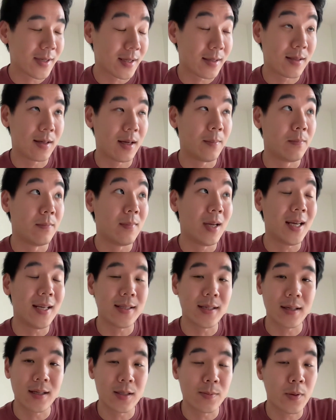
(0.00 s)
it's
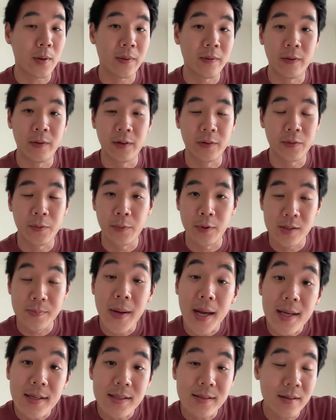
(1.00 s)
amazing. It's probably one of the world's
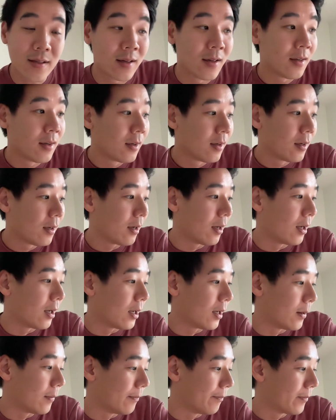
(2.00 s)
best.
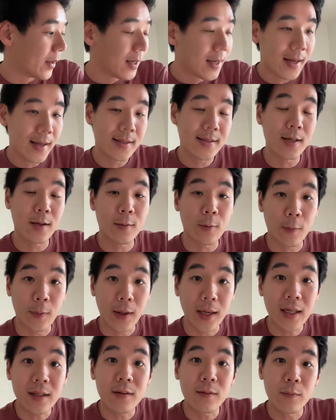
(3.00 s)
It's a
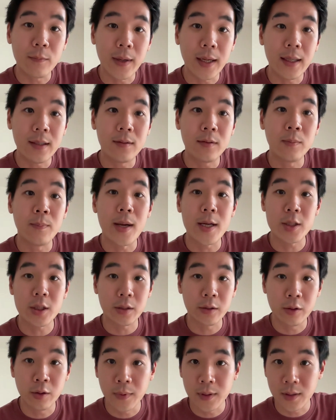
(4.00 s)
great way to measure
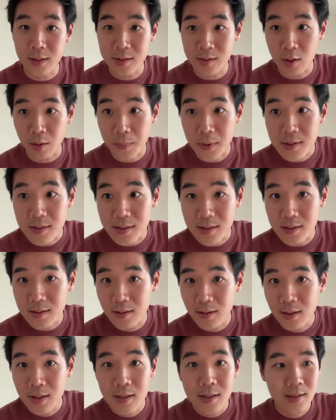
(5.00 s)
human disturbance.
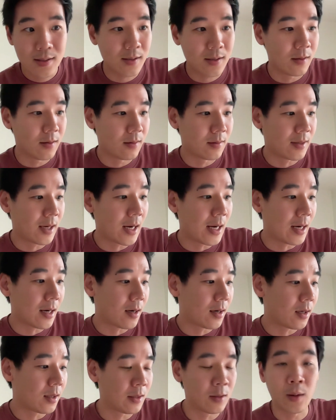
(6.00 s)
So there
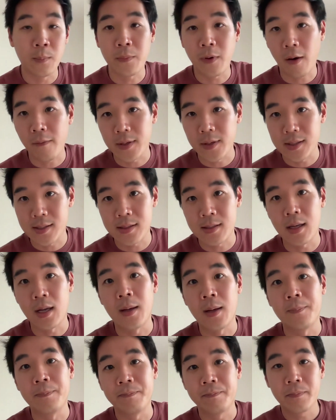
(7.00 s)
are nonprofits
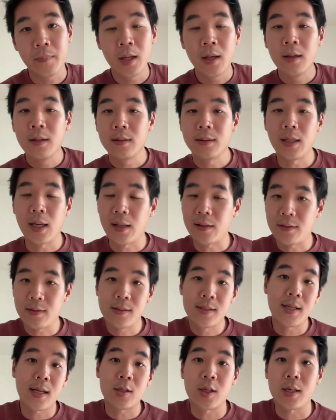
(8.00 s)
that,
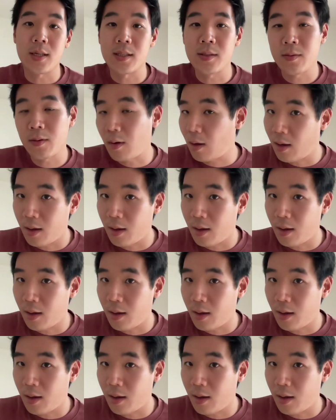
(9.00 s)
such as